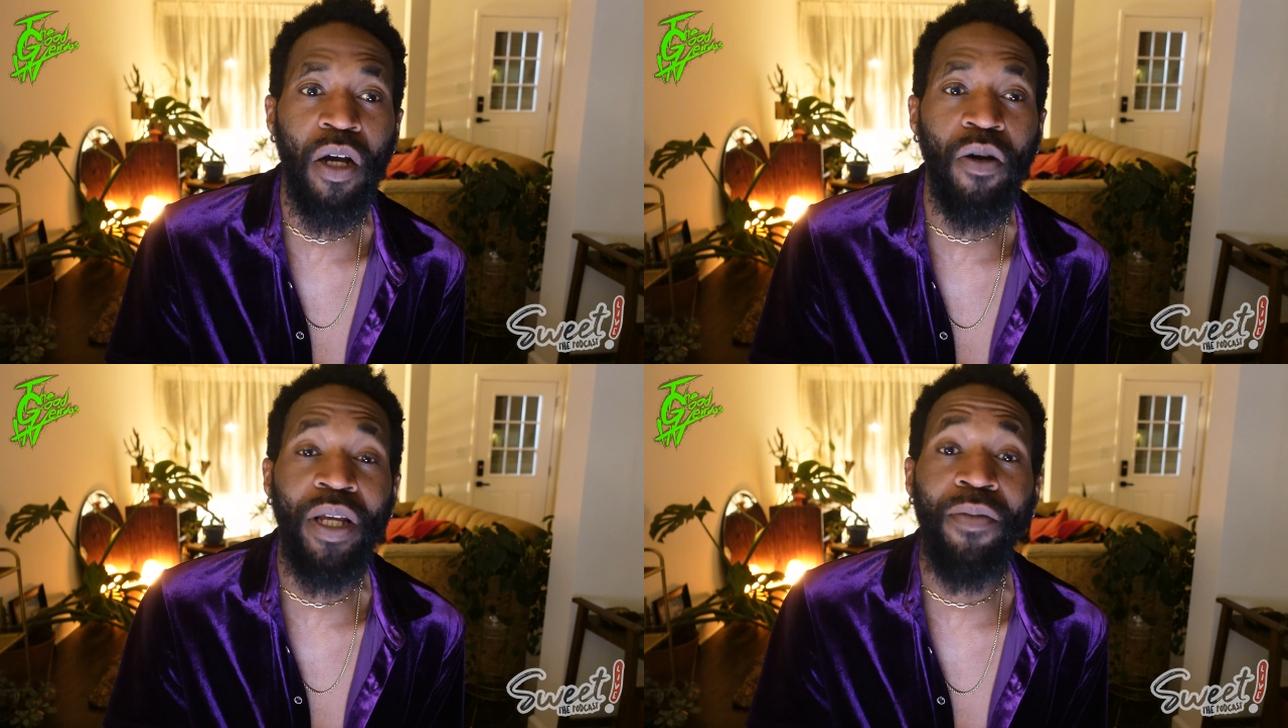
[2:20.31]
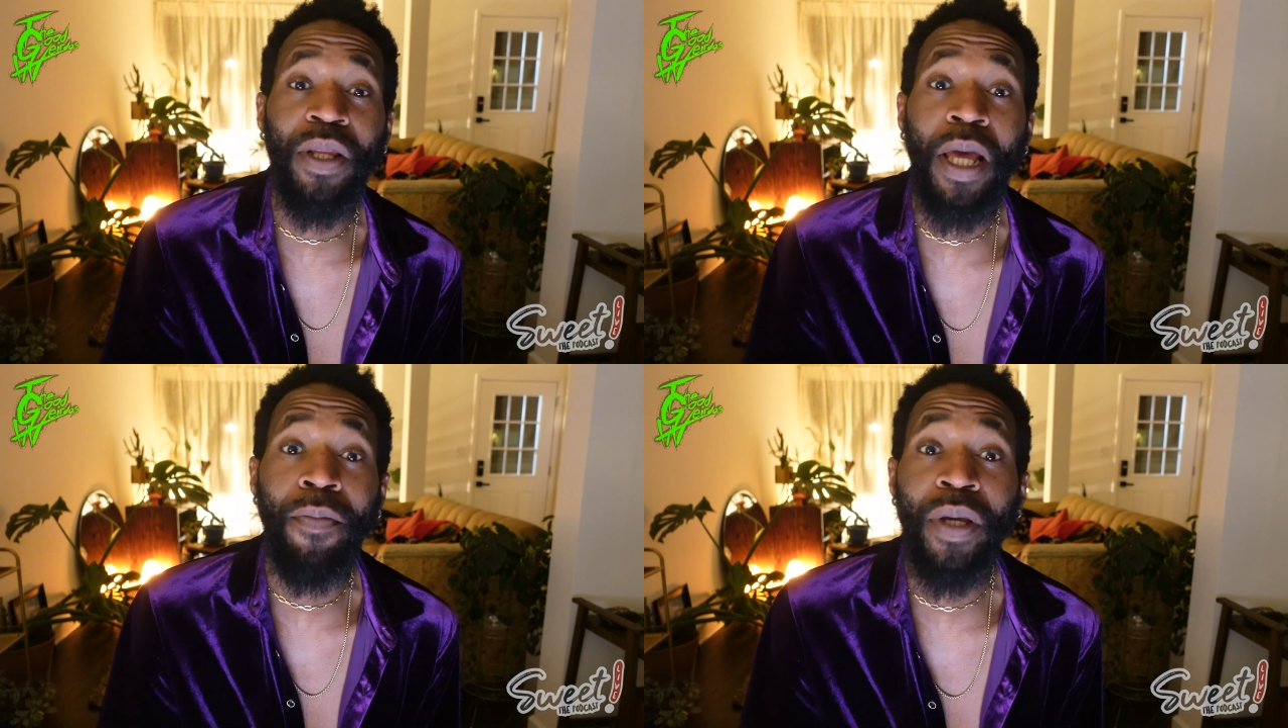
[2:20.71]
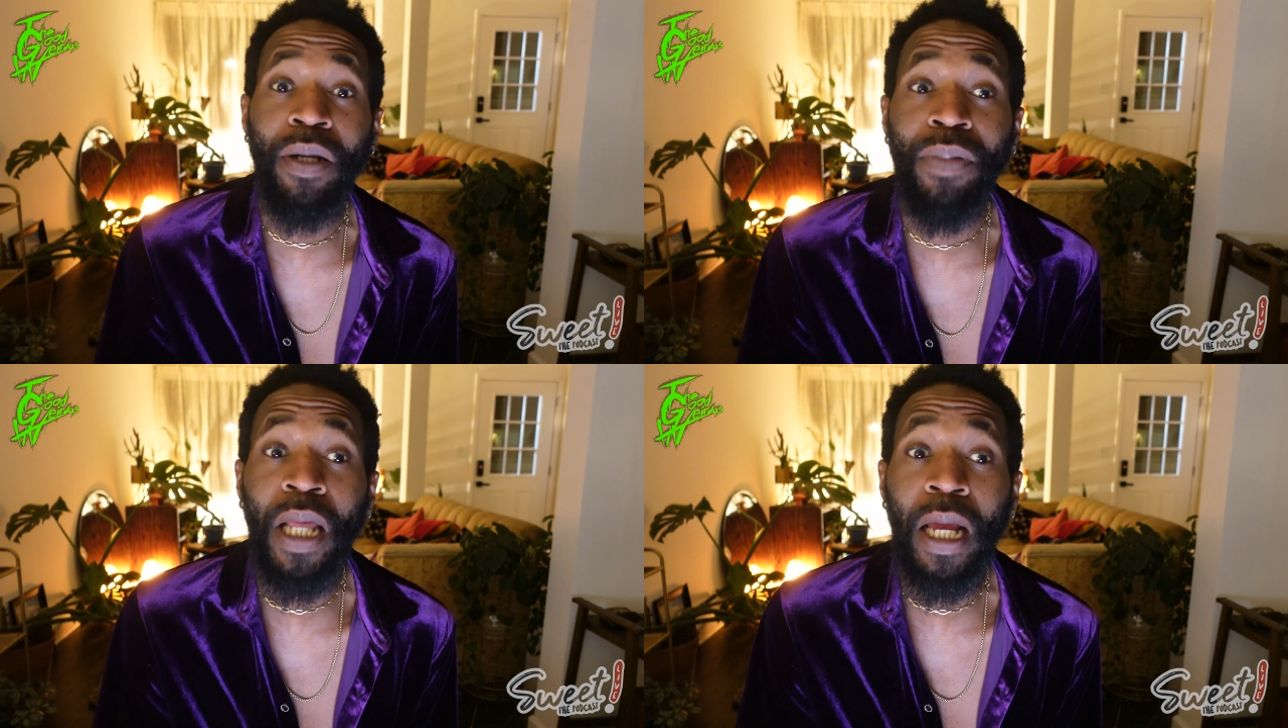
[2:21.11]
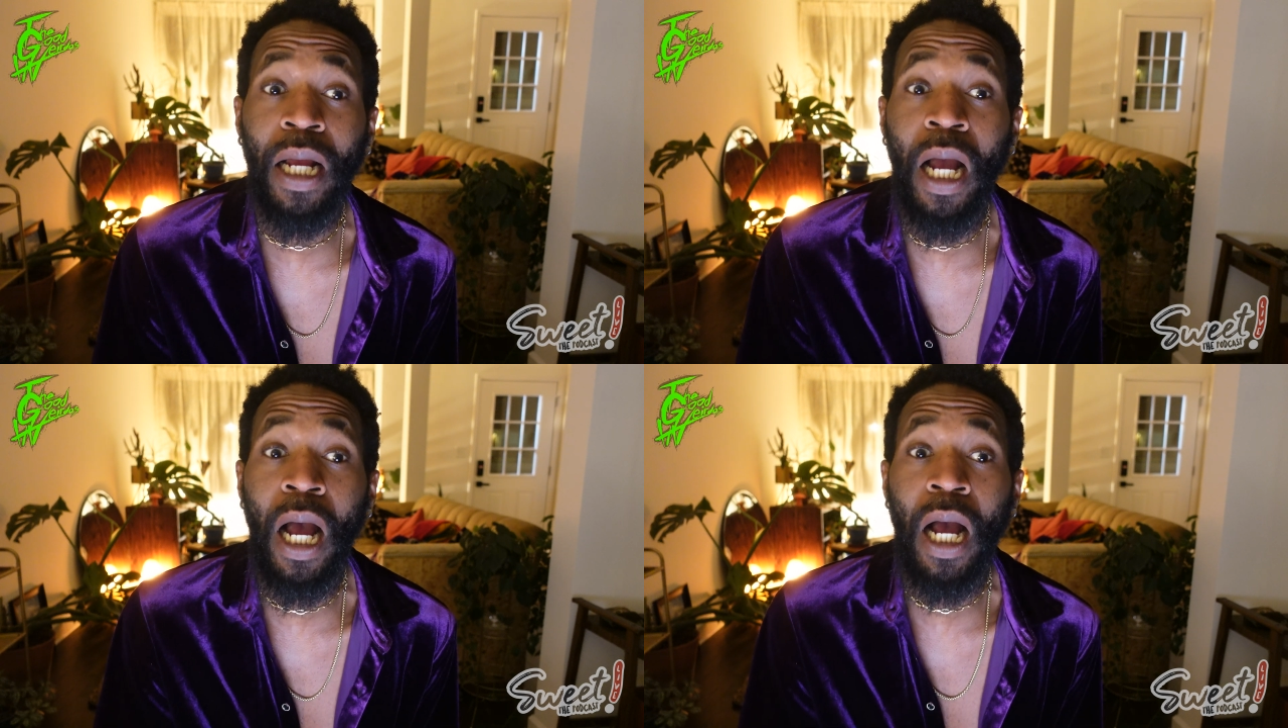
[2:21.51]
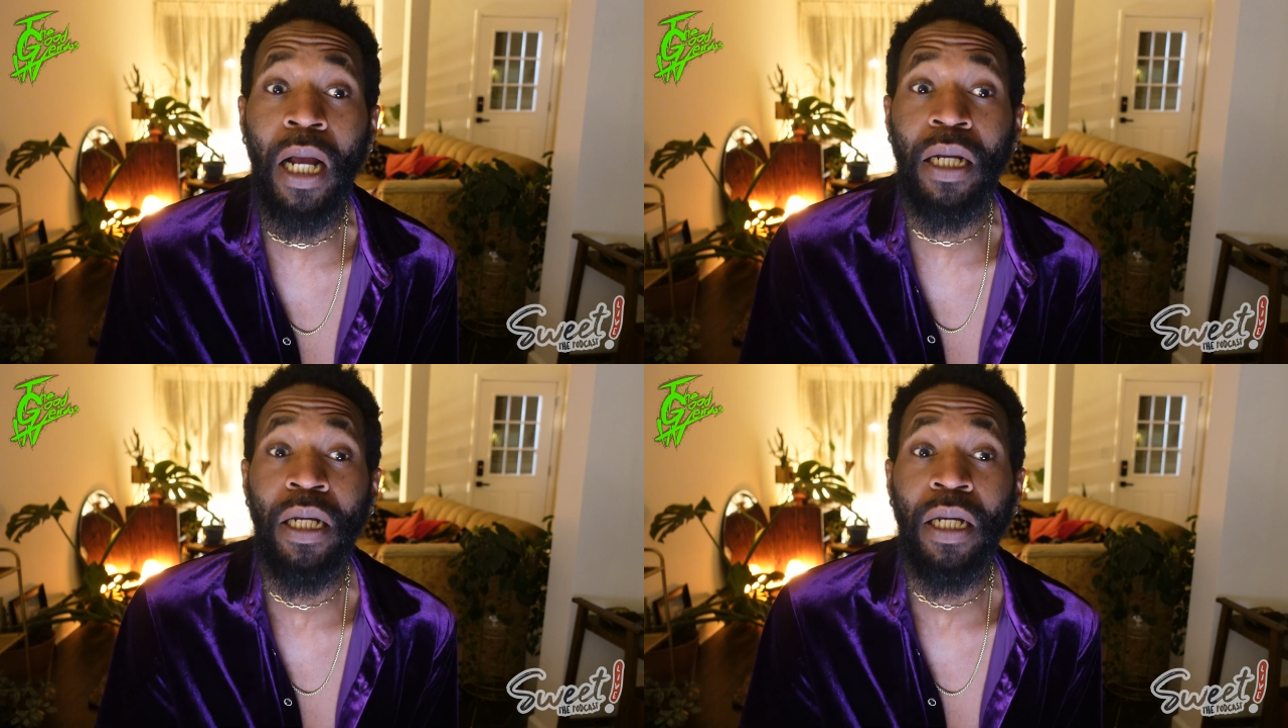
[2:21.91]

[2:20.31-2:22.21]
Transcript: oh, give me that big black cock,